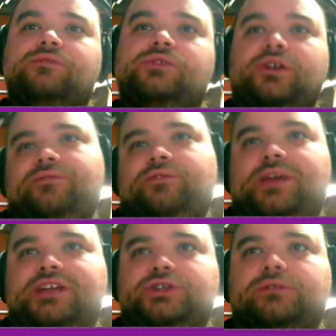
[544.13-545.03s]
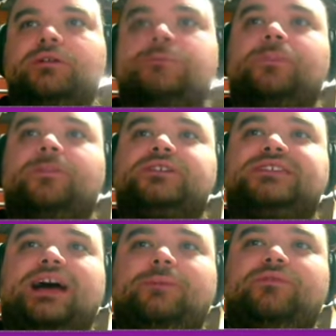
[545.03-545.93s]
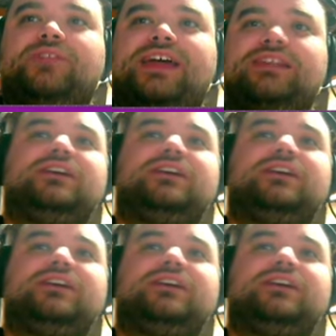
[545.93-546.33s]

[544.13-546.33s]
good information. On top of that,